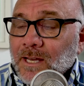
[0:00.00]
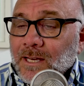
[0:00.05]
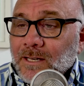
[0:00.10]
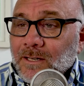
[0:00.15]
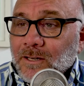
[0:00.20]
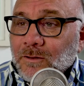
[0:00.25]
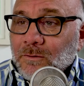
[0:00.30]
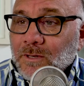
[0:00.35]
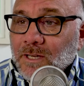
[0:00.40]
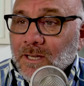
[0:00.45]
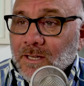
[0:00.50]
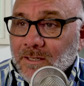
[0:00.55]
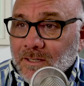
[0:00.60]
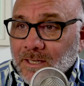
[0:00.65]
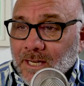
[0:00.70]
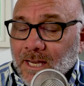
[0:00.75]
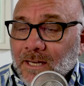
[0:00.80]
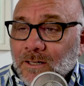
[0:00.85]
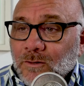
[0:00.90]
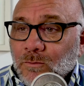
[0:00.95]
I know the
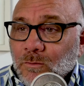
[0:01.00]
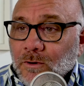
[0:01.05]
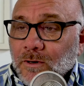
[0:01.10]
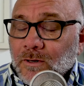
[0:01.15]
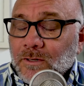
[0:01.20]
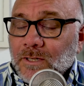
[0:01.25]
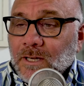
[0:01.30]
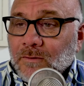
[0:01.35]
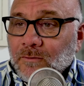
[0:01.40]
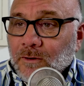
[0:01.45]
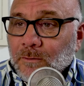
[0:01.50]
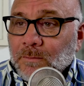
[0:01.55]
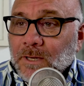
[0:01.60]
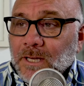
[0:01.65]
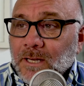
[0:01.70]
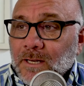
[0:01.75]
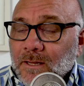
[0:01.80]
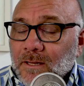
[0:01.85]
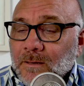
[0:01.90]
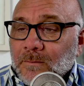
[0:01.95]
exact words. I've
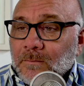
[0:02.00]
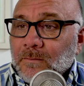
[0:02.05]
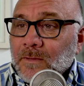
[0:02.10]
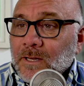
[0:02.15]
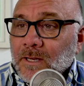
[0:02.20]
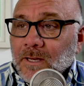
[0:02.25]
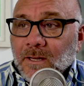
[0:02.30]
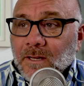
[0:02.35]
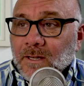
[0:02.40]
repeated them